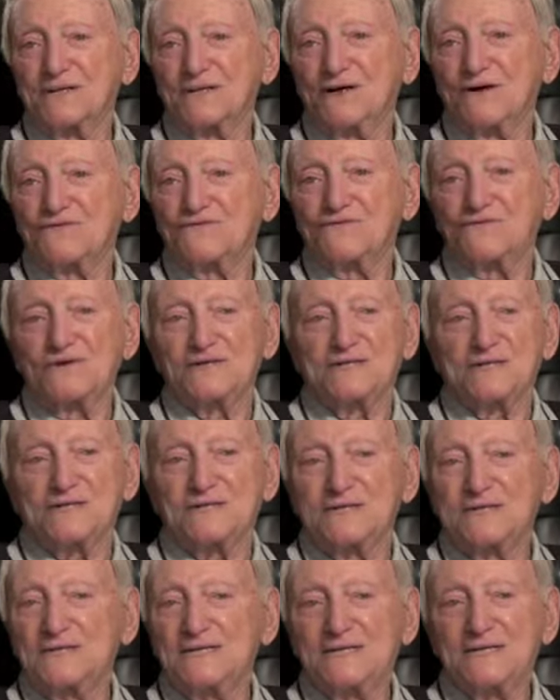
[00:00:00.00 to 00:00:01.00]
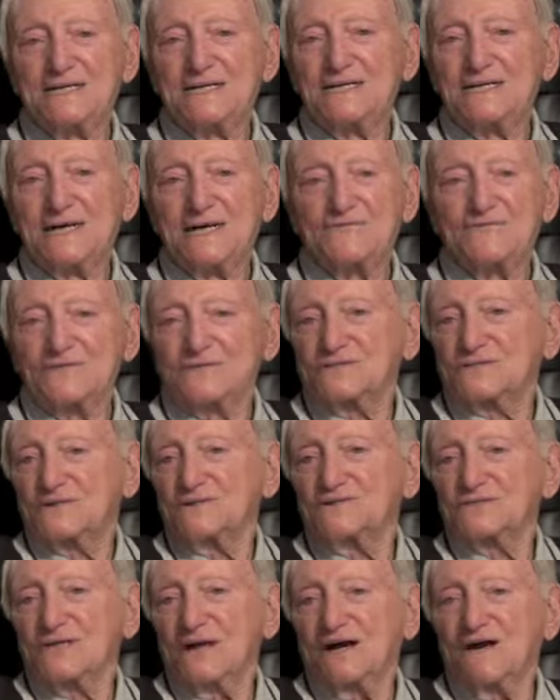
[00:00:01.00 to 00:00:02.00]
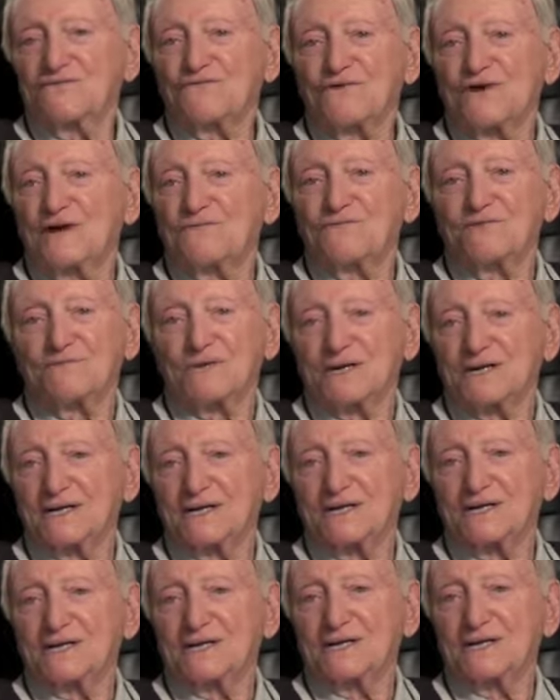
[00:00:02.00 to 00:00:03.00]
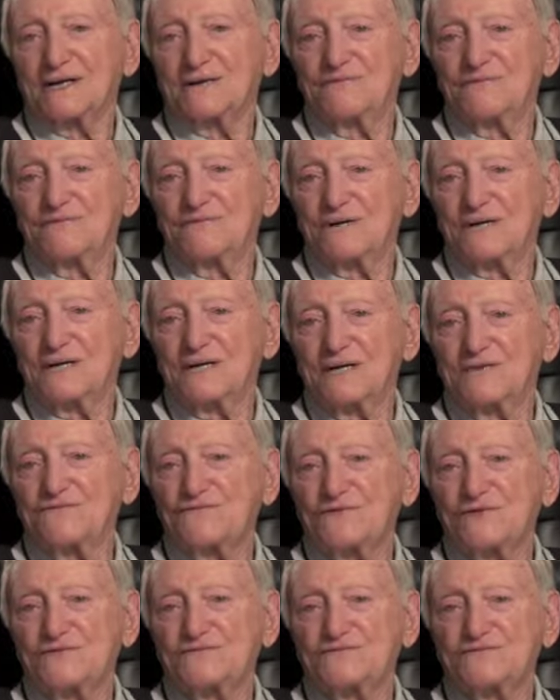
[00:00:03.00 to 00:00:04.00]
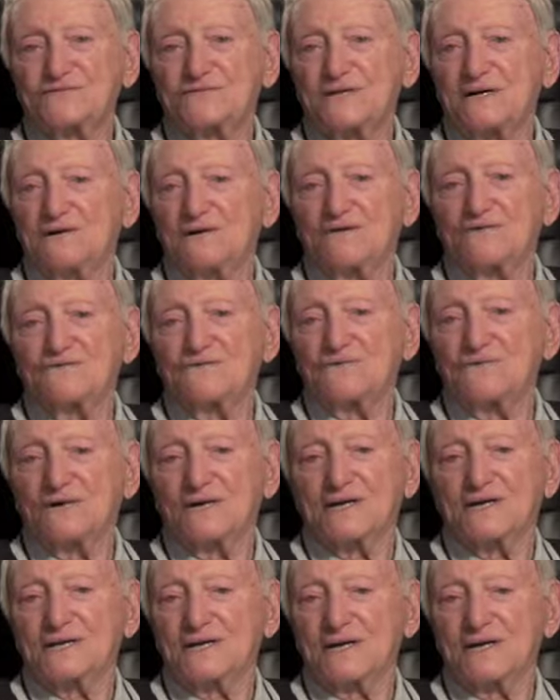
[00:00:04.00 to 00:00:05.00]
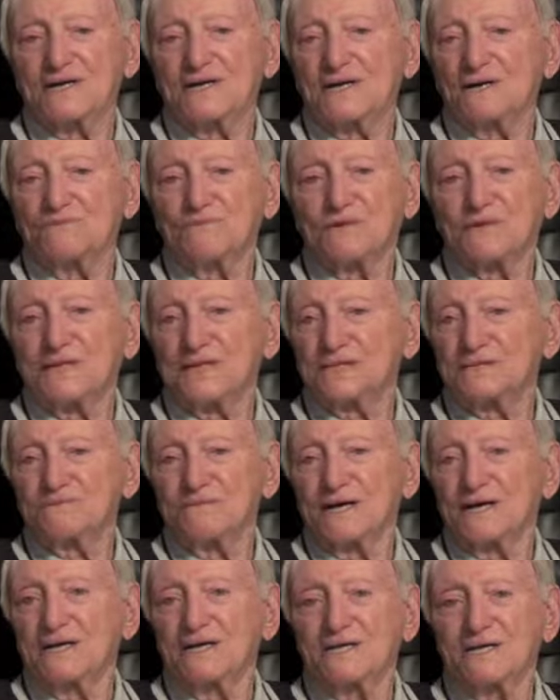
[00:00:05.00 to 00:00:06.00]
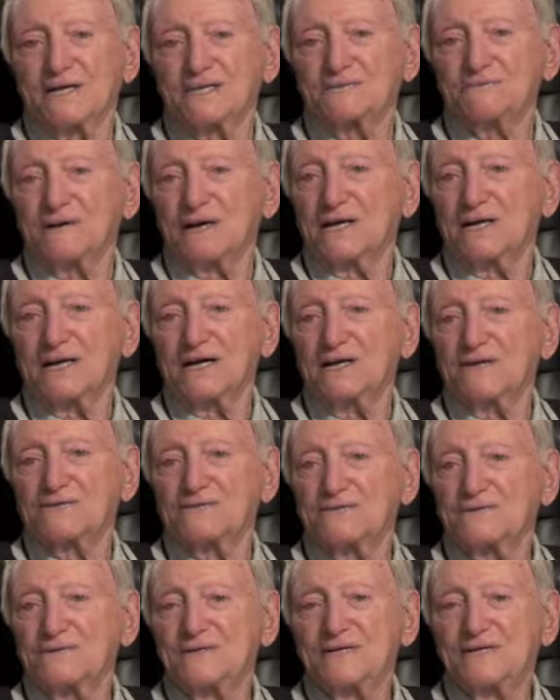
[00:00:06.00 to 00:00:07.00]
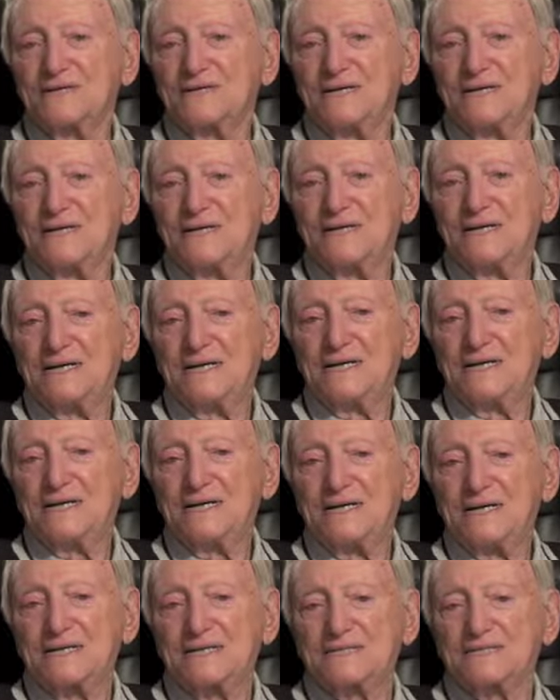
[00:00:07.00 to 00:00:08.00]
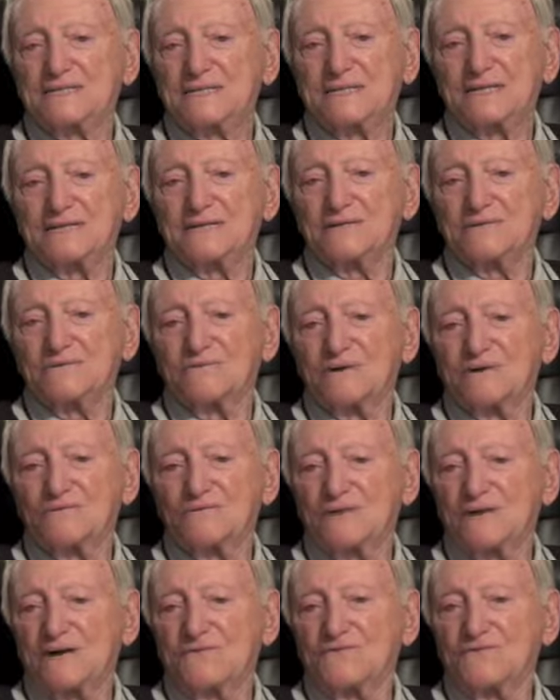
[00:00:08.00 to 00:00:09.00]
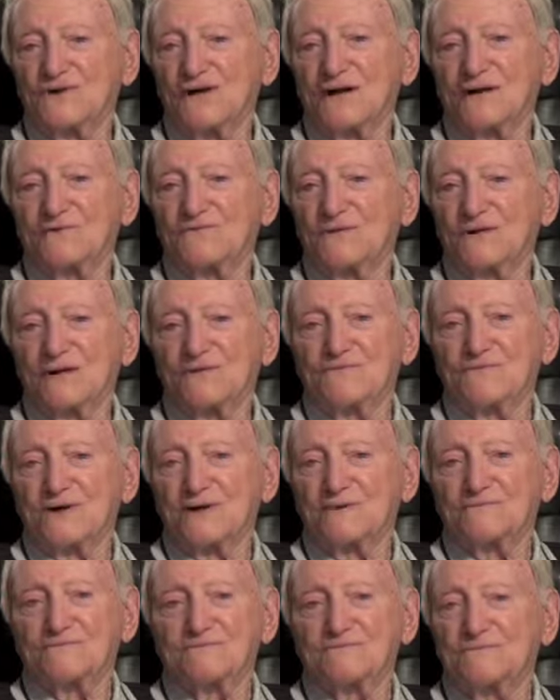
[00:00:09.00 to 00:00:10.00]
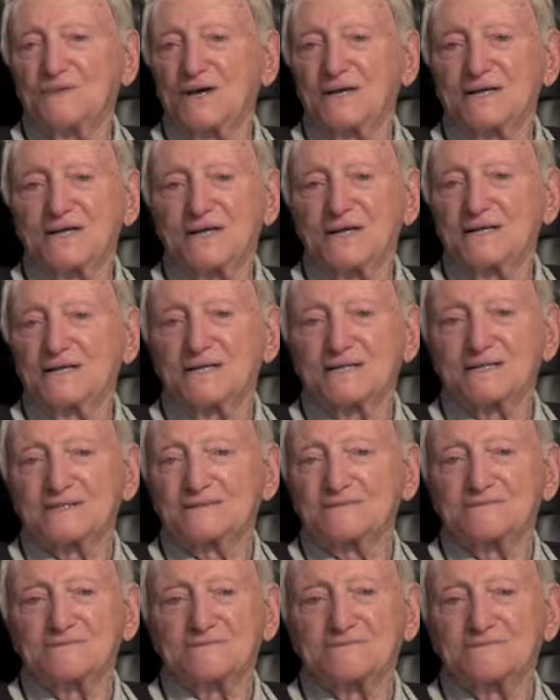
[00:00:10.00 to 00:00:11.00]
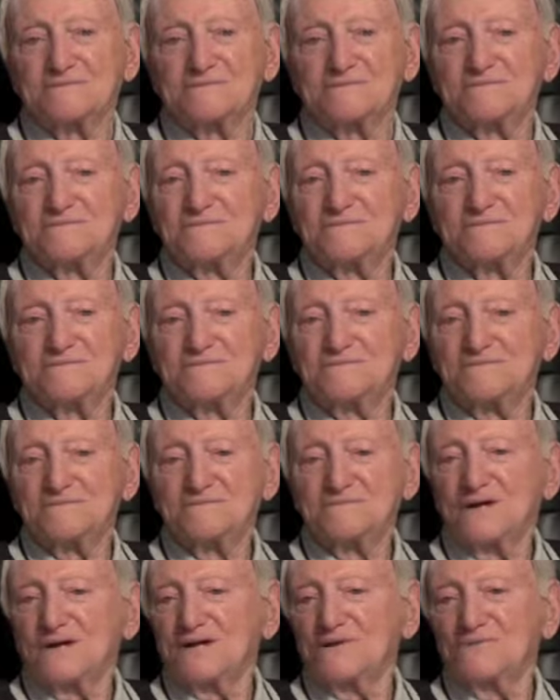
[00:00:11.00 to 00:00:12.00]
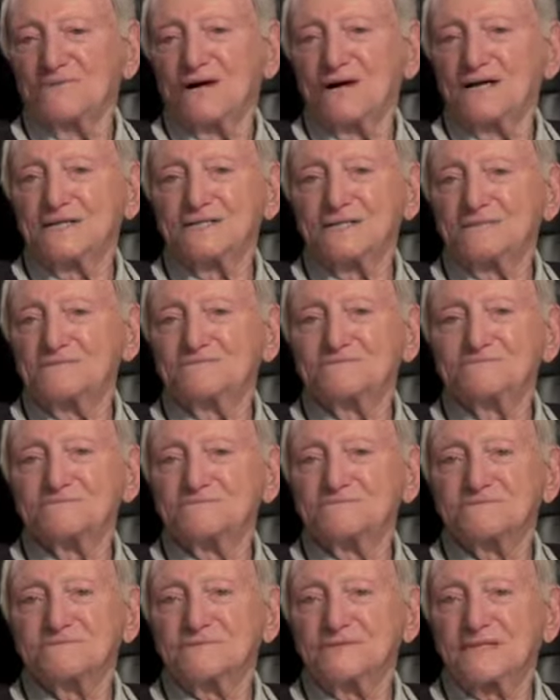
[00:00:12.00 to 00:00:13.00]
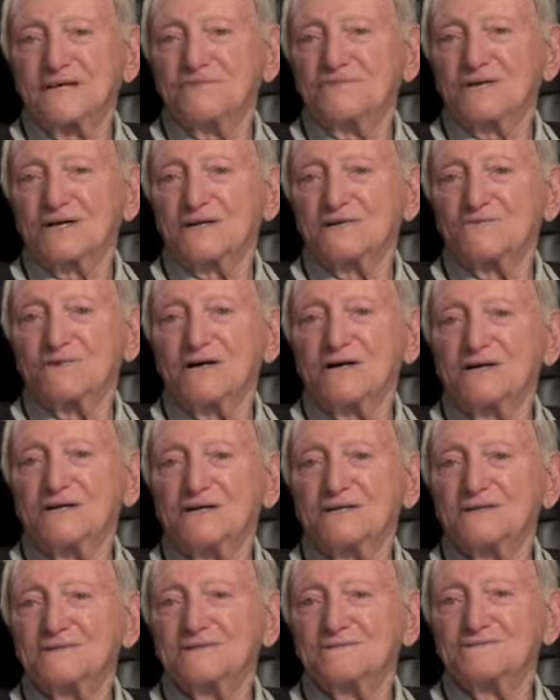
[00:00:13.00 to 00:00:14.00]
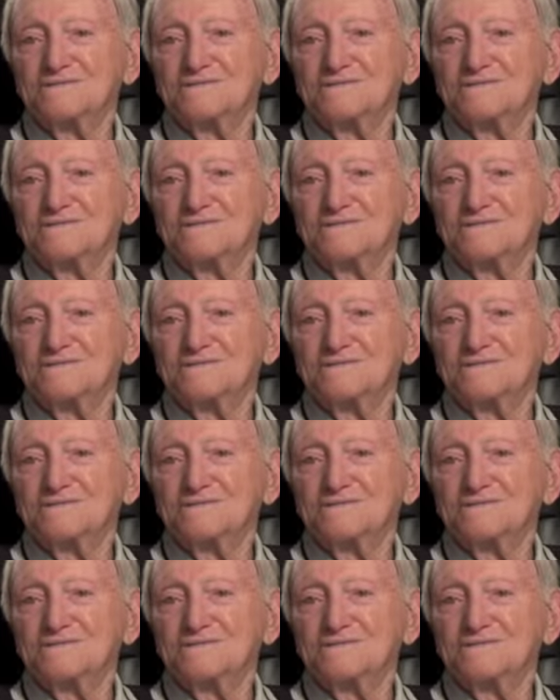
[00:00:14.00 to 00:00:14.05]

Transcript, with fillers: You know, I feel I feel so sorry for everybody. Everybody I feel sorry for. I can't help it. That's my that's my life and uh, whatever I whatever I'm making, money wise, I'm giving it away.